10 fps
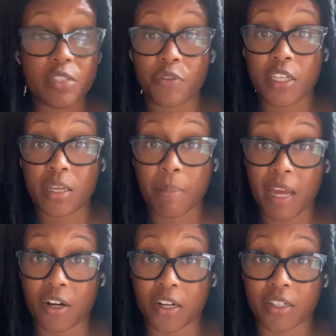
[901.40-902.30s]
is feeling
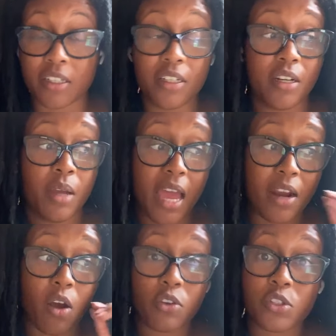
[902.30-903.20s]
better.
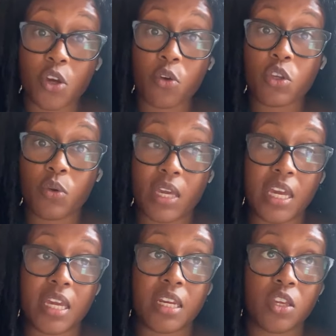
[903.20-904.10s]
And also you
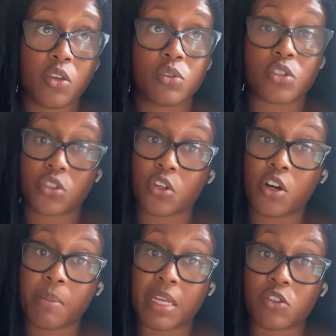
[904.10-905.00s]
can use
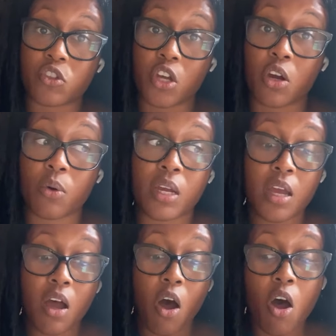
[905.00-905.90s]
discernment. So
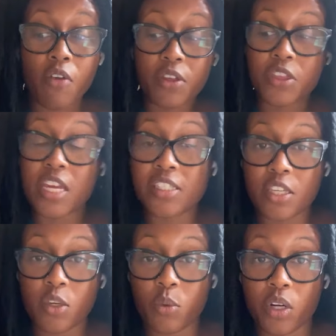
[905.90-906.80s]
all the things that
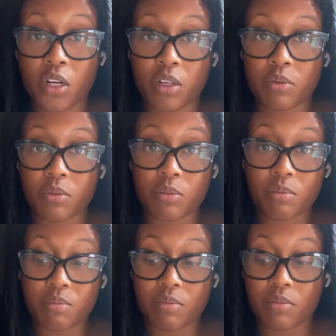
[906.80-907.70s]
you were
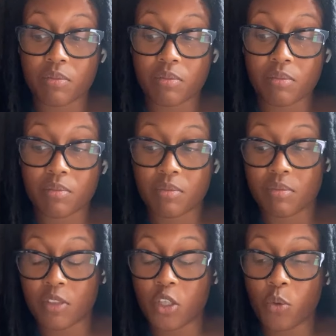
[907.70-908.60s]

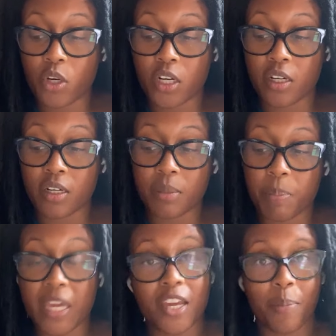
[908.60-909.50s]
you were
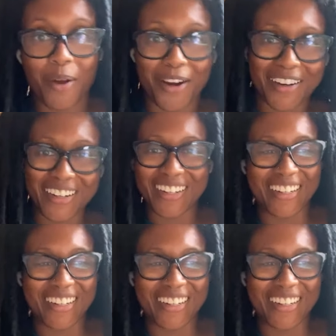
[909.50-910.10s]
picking apart,